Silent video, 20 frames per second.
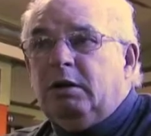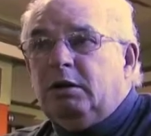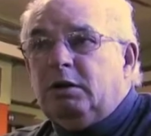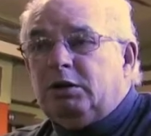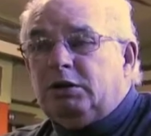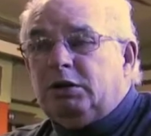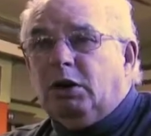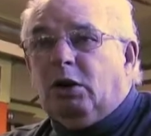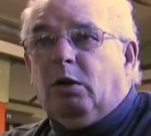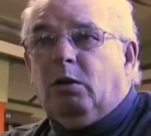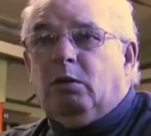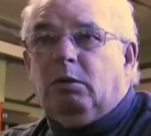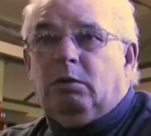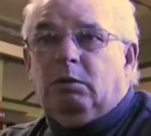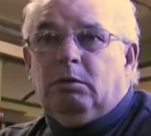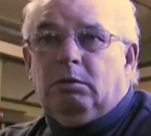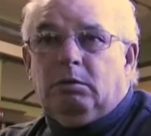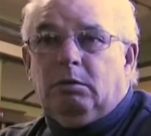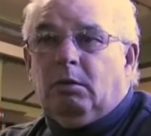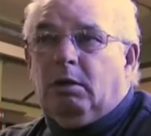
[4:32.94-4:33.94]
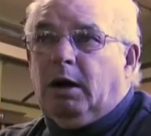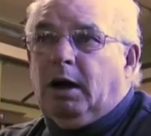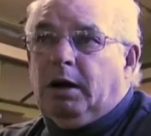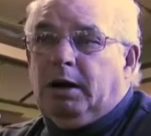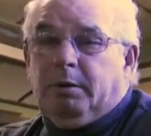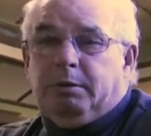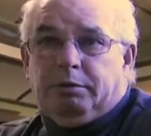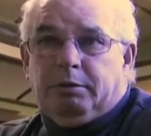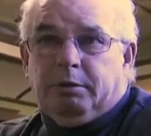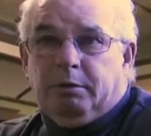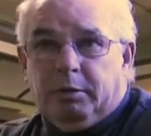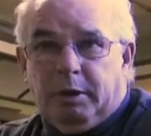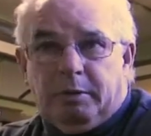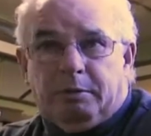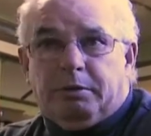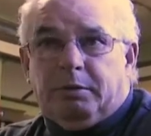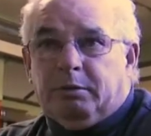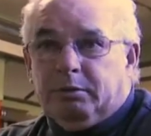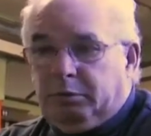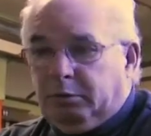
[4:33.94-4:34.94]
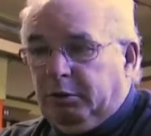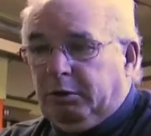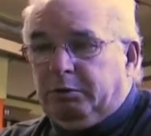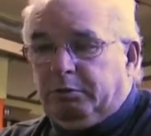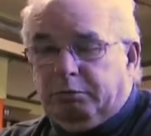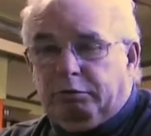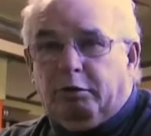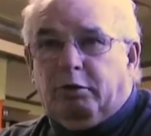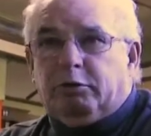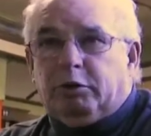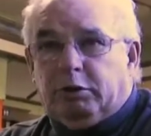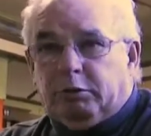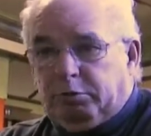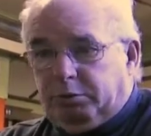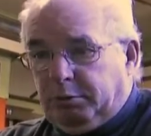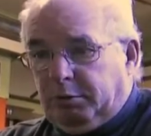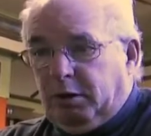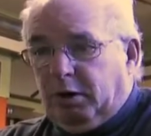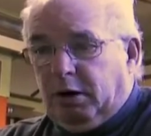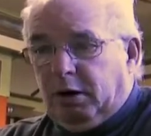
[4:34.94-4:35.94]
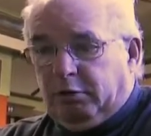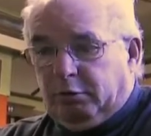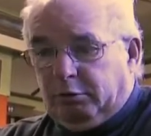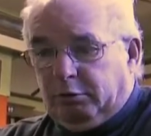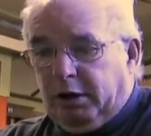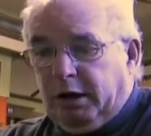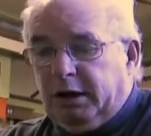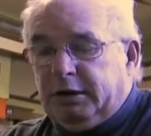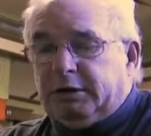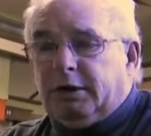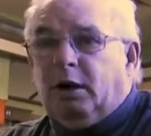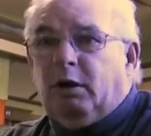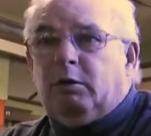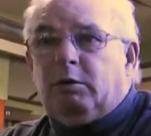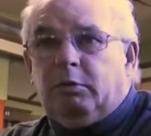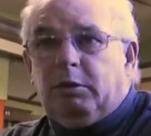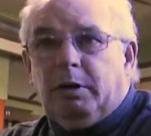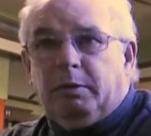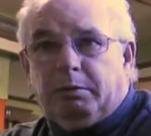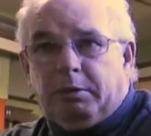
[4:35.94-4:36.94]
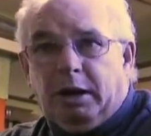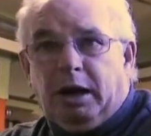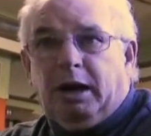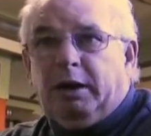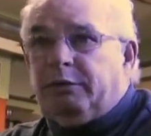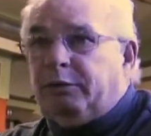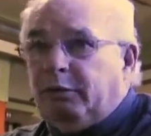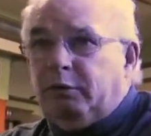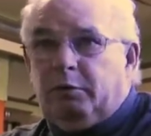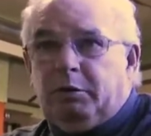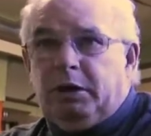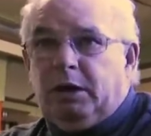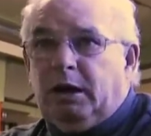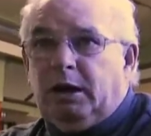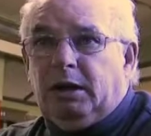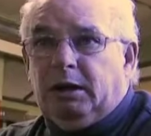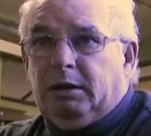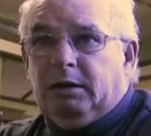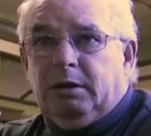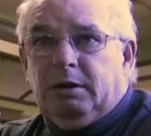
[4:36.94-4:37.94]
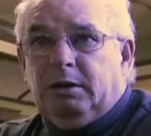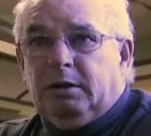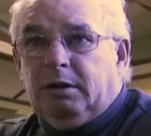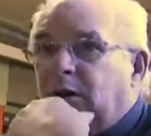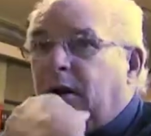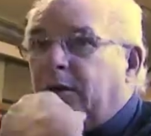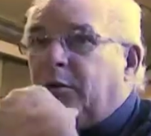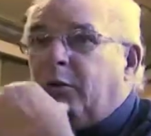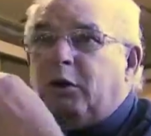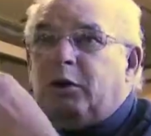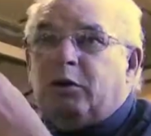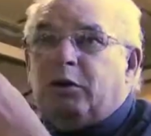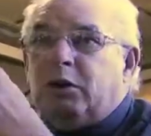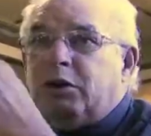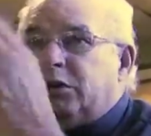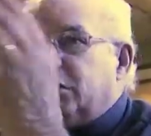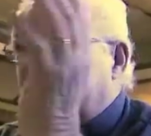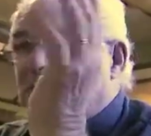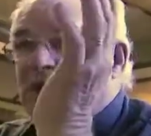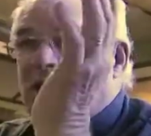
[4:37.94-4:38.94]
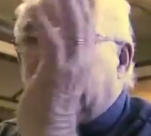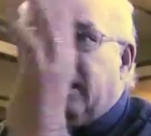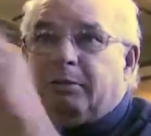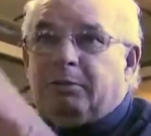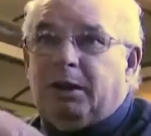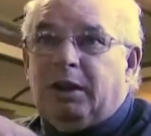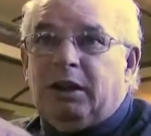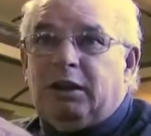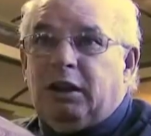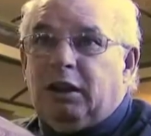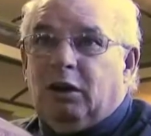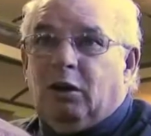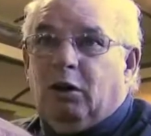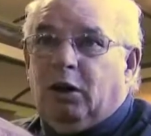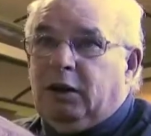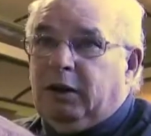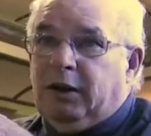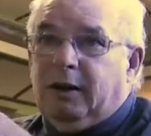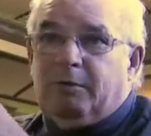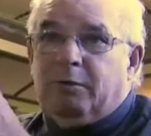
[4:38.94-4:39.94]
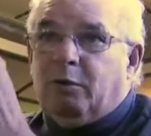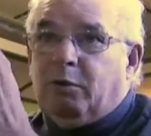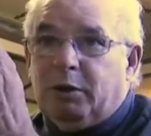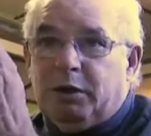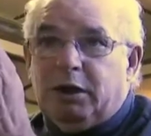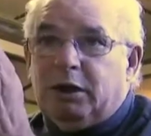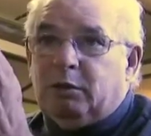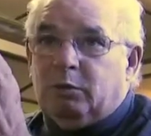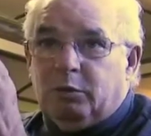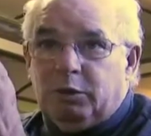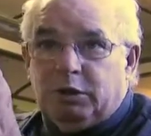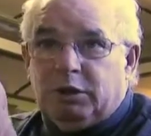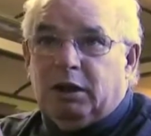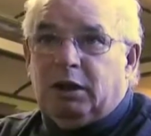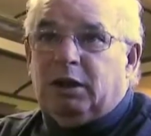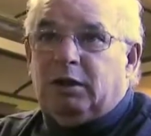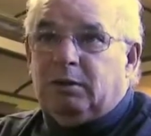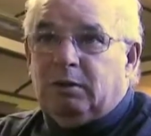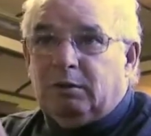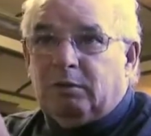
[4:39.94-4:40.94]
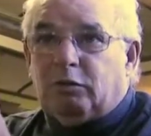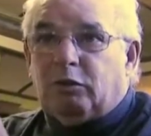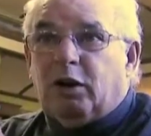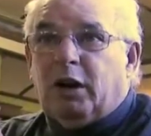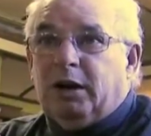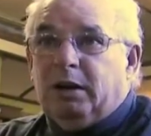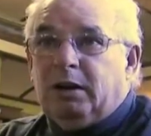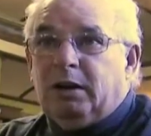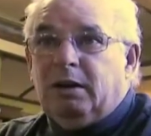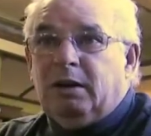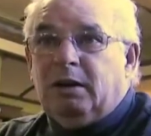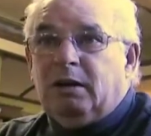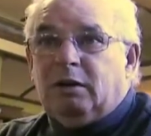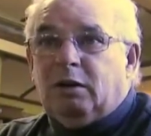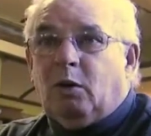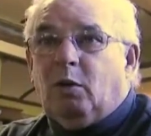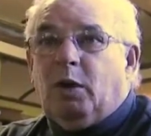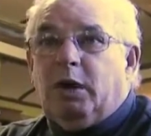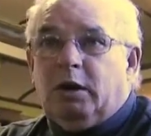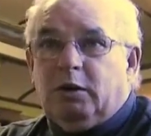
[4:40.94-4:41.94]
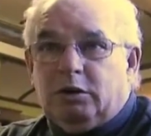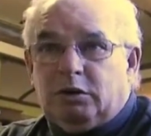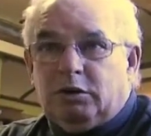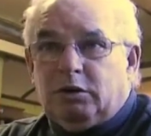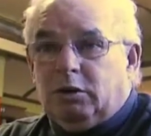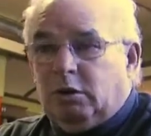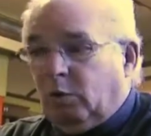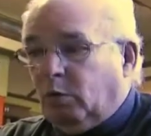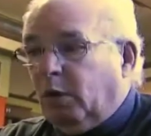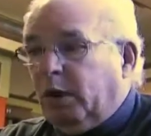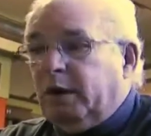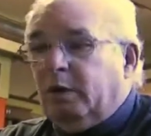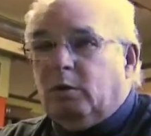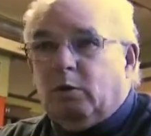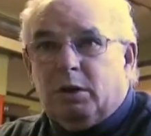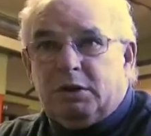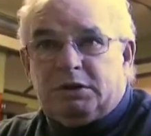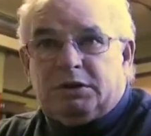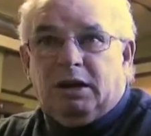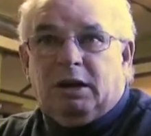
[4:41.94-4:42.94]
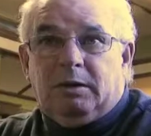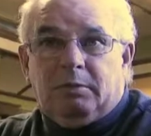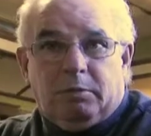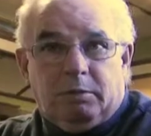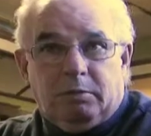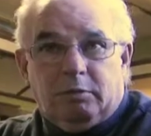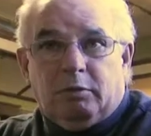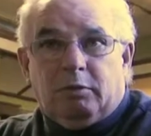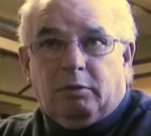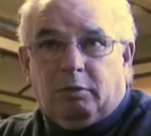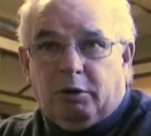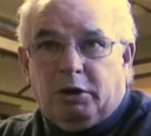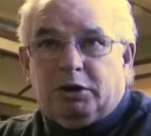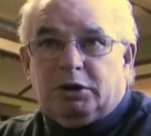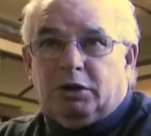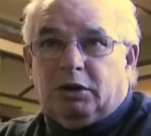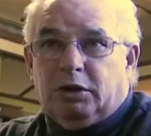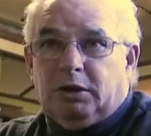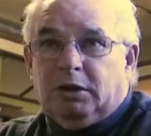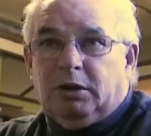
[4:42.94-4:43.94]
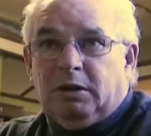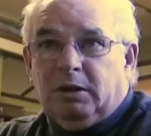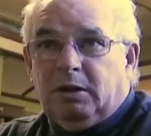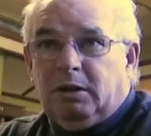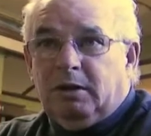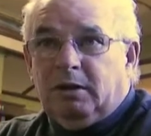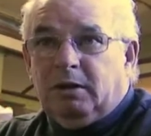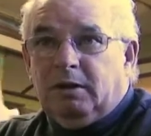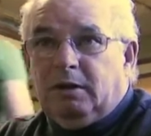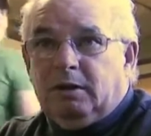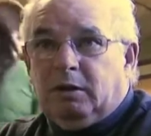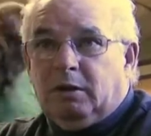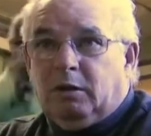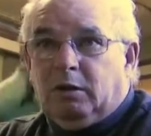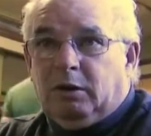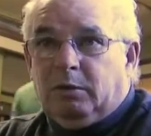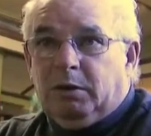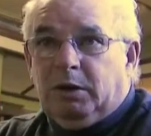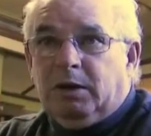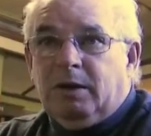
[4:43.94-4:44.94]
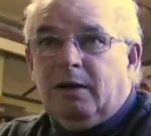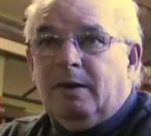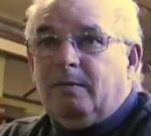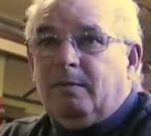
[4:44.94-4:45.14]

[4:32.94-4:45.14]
So we wrote a grant out, and we applied for it, and we got it. And we could have just slapped anything on there, but we didn't. We did it right, the way it was done originally. You know what I mean?